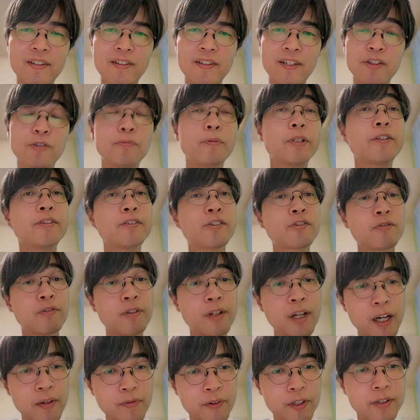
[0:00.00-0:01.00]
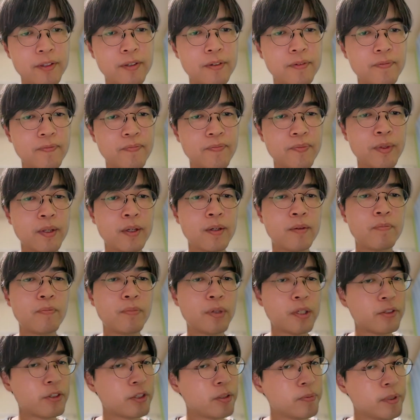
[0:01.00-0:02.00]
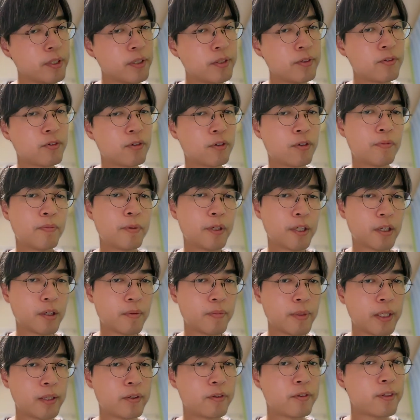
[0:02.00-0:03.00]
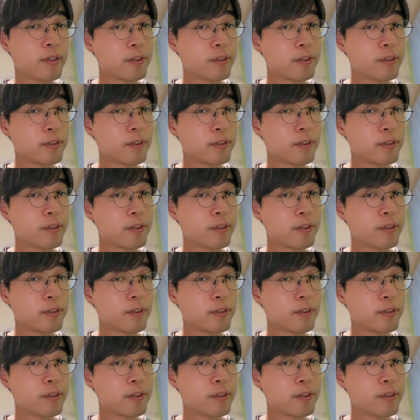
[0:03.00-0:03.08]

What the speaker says: Let me describe it. PCBs are becoming